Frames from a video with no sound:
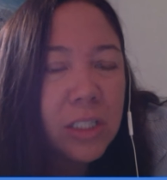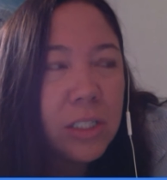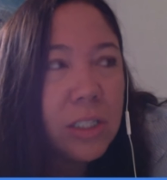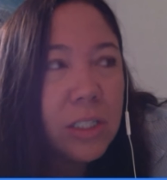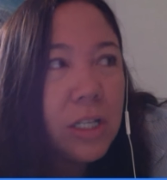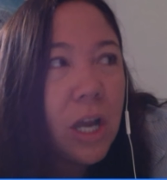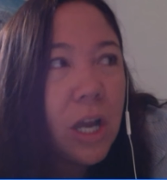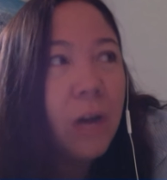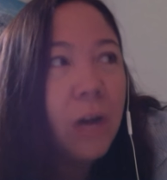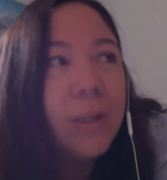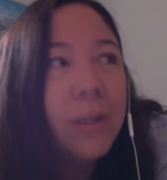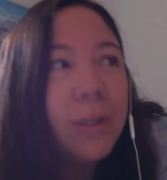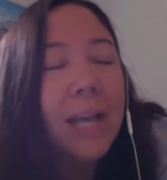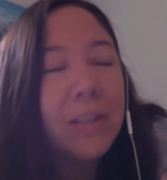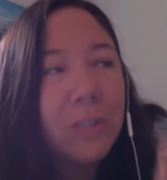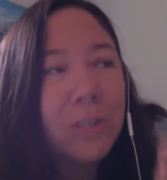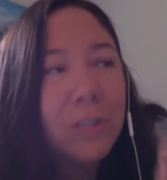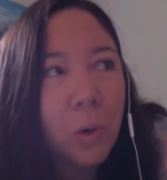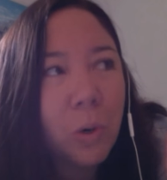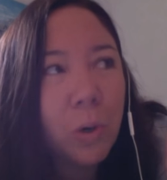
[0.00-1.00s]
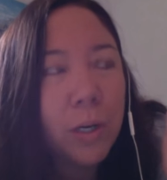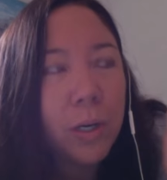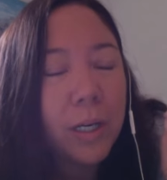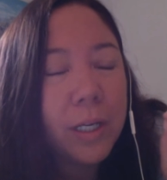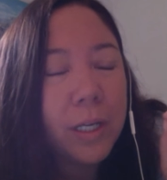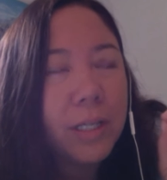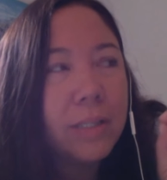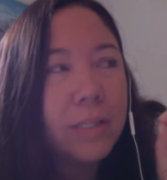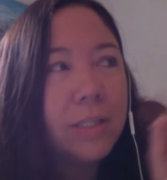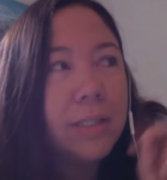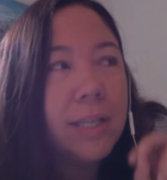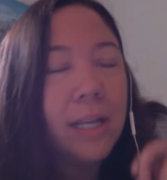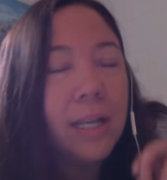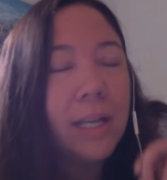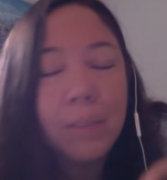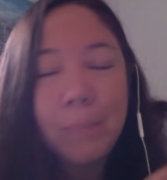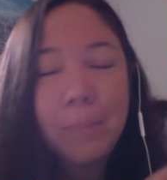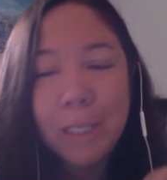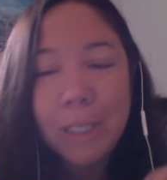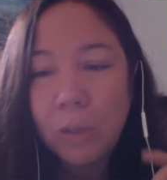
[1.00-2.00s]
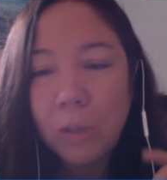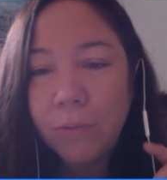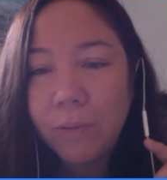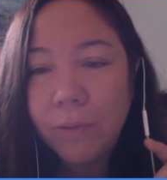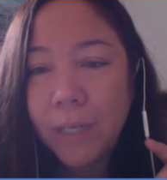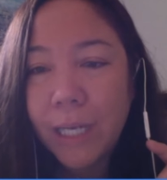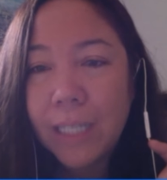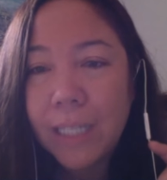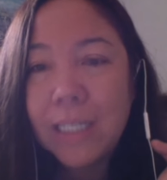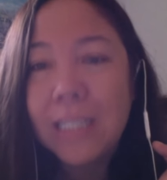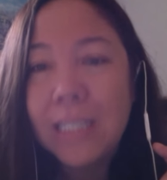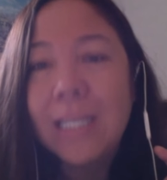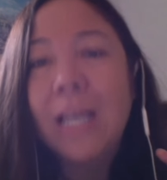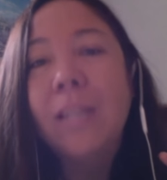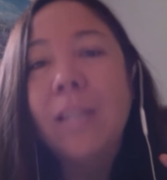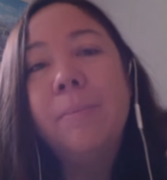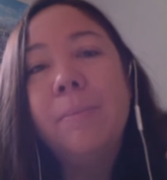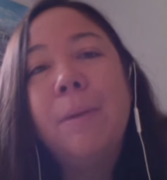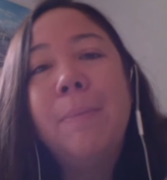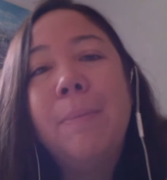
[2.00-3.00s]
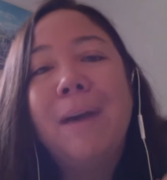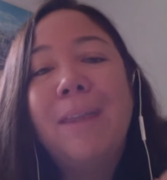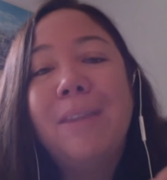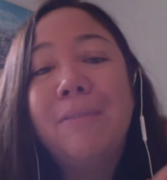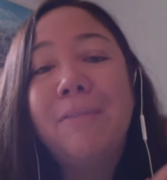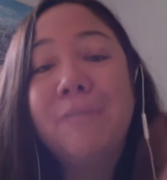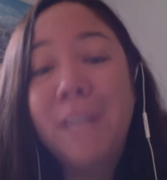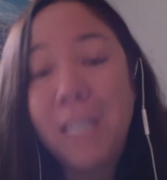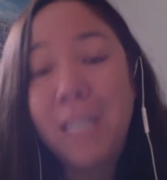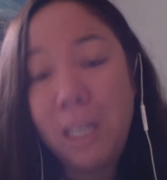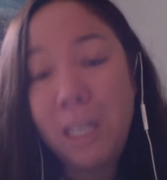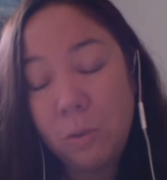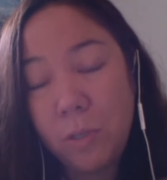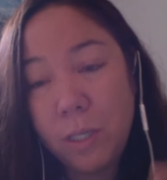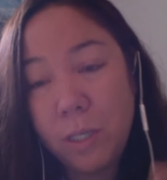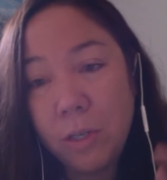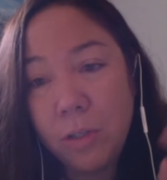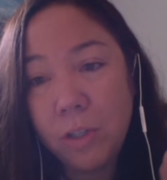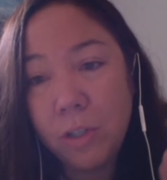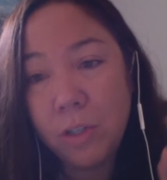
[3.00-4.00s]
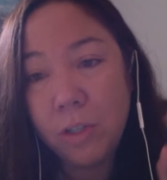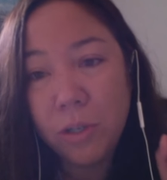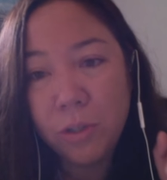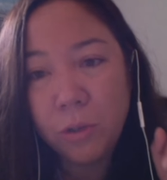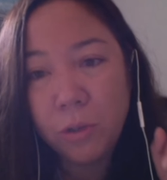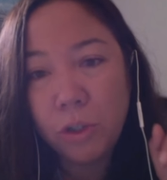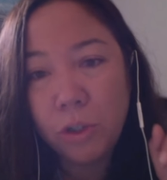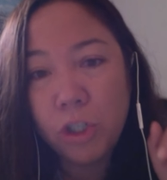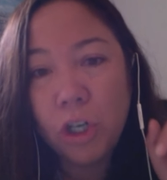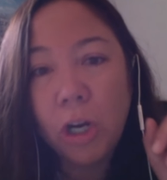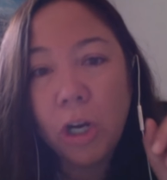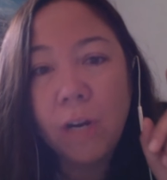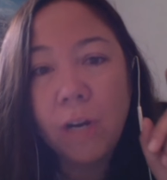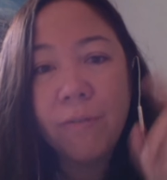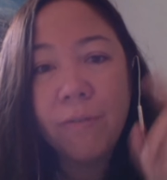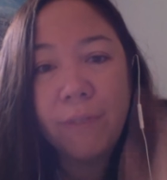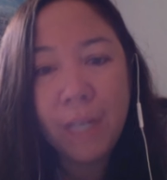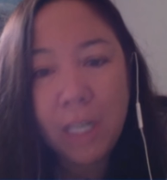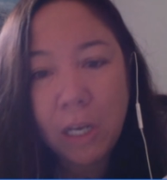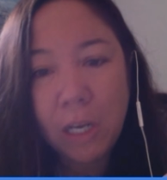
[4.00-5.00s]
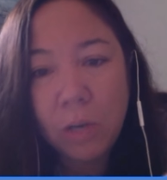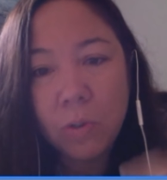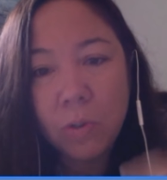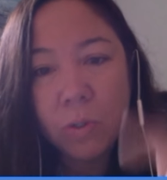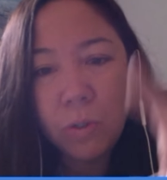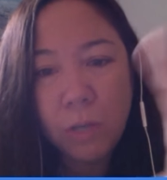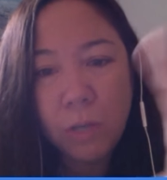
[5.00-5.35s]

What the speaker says: oh yes, Cora is telling me don't forget to tell them about the videos. There's also shark videos